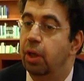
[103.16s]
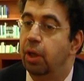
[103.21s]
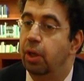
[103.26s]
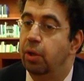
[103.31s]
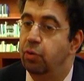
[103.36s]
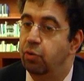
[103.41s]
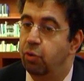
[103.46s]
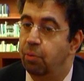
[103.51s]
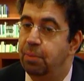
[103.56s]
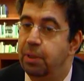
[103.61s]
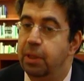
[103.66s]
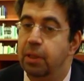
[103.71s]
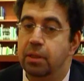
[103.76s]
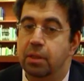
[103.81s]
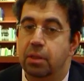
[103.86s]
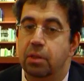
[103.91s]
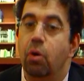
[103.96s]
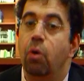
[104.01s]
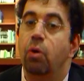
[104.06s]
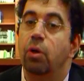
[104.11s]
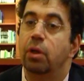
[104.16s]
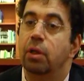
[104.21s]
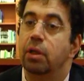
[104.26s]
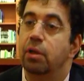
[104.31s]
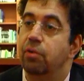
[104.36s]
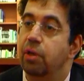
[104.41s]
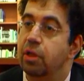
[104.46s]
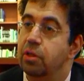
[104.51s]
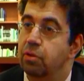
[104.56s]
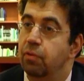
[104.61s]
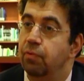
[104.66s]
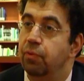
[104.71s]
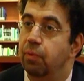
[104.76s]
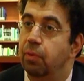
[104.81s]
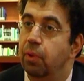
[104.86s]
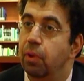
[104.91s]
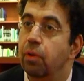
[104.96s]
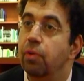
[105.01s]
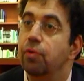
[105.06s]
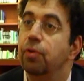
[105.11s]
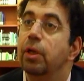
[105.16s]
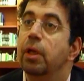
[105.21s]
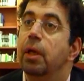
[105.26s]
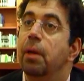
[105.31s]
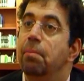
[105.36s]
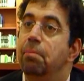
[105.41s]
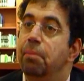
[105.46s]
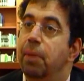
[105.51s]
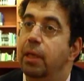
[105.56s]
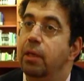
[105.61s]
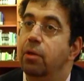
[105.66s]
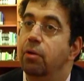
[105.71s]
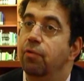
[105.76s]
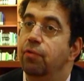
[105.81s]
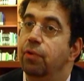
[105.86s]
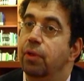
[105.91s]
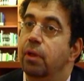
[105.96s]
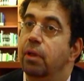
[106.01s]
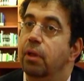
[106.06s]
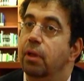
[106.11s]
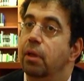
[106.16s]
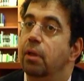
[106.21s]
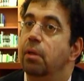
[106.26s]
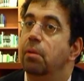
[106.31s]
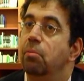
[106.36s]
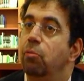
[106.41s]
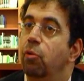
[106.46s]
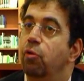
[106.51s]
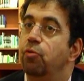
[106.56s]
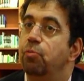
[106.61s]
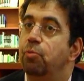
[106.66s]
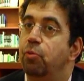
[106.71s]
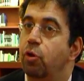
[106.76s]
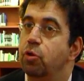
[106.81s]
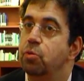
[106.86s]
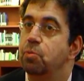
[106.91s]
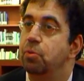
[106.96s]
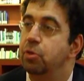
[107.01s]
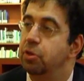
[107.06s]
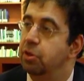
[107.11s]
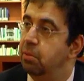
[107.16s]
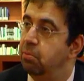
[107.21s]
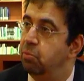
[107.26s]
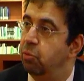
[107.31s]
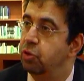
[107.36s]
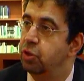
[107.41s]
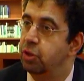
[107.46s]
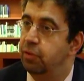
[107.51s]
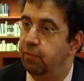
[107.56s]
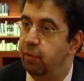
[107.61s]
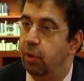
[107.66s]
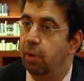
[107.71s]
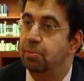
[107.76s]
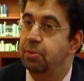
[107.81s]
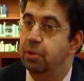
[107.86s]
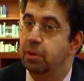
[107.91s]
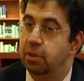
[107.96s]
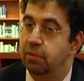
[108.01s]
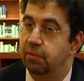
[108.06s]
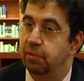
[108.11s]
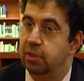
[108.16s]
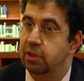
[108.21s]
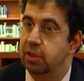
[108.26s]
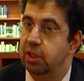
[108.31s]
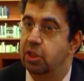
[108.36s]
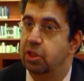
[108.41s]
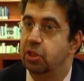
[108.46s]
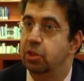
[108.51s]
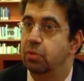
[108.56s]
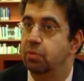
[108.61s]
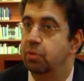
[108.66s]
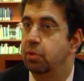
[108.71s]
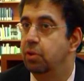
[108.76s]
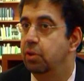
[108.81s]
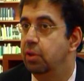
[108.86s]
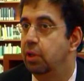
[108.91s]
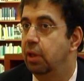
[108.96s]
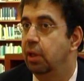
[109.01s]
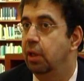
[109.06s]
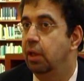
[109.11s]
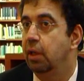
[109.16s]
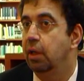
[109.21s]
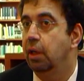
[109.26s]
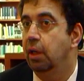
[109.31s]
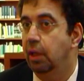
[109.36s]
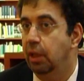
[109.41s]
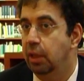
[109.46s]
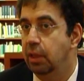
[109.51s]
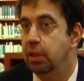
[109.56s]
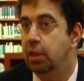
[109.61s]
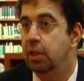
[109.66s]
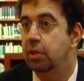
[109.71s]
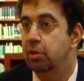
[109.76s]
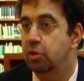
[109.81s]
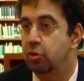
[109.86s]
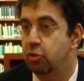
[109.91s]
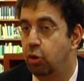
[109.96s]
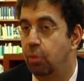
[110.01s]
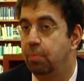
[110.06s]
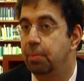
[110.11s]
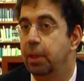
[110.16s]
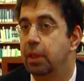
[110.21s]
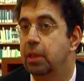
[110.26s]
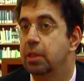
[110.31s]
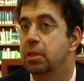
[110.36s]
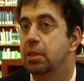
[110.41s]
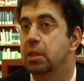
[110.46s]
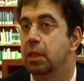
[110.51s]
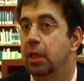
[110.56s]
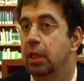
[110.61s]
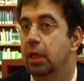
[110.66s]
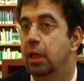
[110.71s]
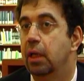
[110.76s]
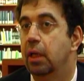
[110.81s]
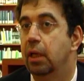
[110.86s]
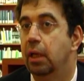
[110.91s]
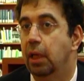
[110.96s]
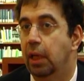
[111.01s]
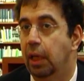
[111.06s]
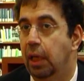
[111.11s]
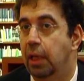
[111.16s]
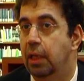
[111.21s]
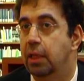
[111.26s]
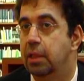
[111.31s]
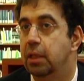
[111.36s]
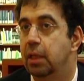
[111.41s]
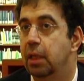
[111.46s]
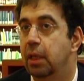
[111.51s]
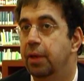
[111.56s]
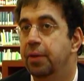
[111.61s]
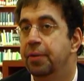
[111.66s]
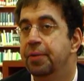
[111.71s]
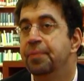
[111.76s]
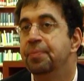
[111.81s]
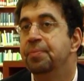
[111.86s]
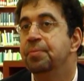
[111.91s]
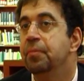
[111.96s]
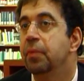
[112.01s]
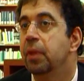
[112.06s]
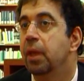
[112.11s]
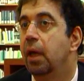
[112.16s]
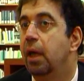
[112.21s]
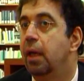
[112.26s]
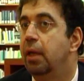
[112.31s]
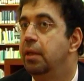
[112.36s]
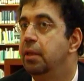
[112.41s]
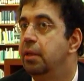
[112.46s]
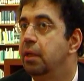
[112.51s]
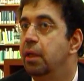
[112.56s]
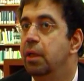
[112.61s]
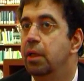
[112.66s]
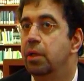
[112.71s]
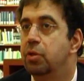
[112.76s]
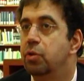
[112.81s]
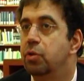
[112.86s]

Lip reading: Europeans conquered the rest of the world, many of the most prosperous and most developed civilizations were near the tropics, and